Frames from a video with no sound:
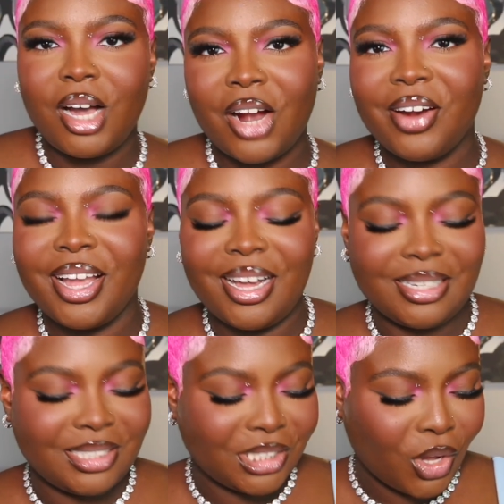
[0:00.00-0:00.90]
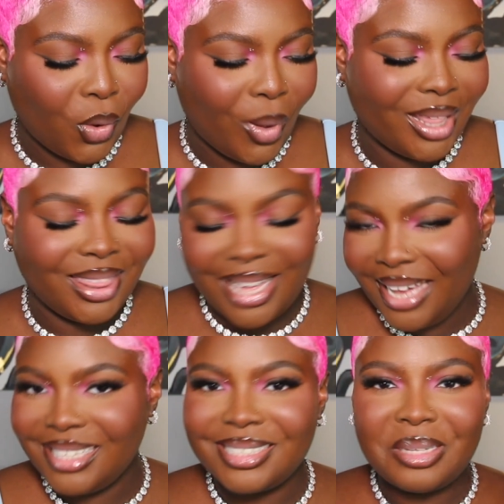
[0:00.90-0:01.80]
All right, guys. So
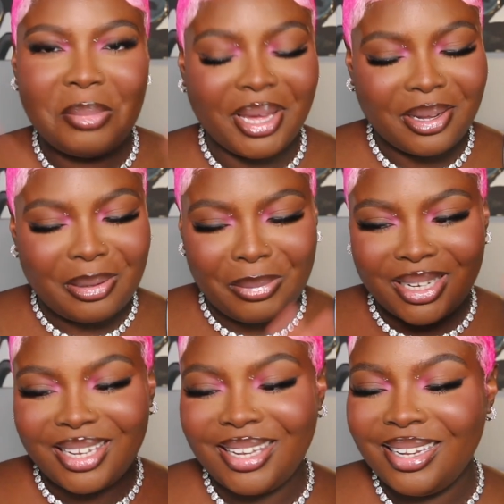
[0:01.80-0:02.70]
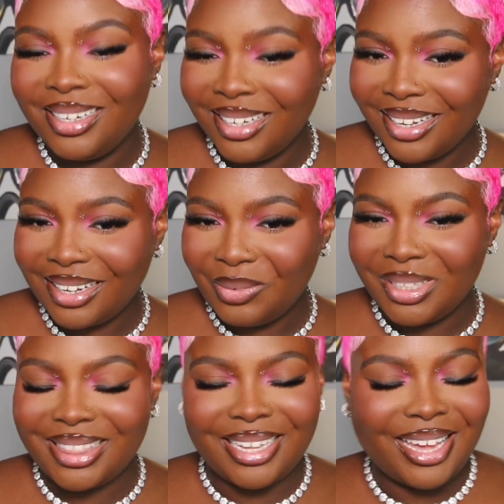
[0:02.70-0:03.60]
that is the makeup look
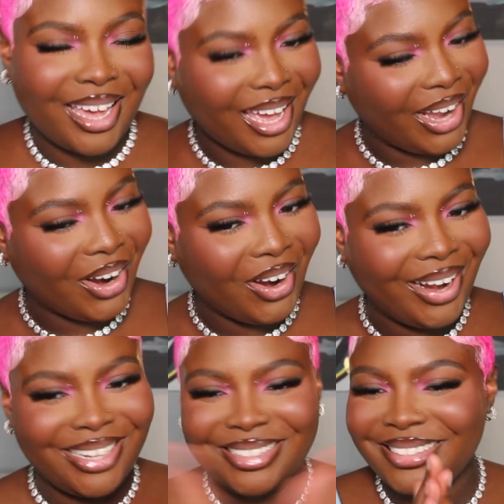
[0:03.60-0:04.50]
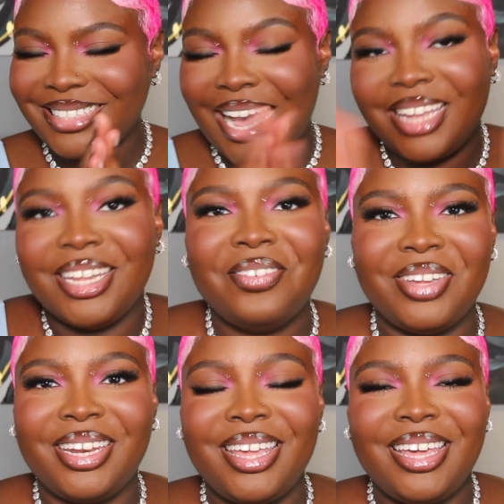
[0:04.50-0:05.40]
with the hair, and I love it.